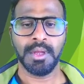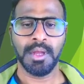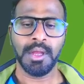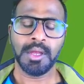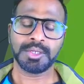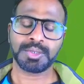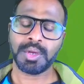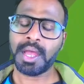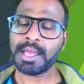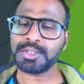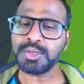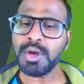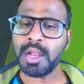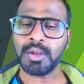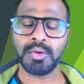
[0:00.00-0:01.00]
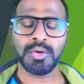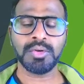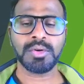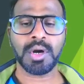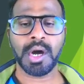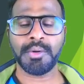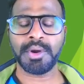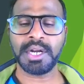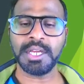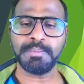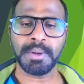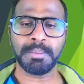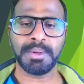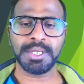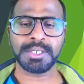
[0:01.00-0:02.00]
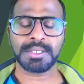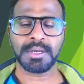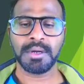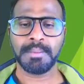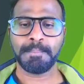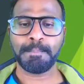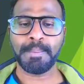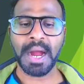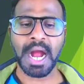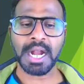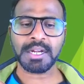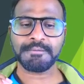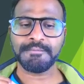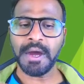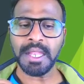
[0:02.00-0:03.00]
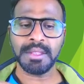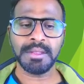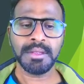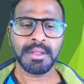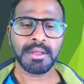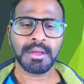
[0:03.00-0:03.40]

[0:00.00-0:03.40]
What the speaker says: So as you all know, I already published part 1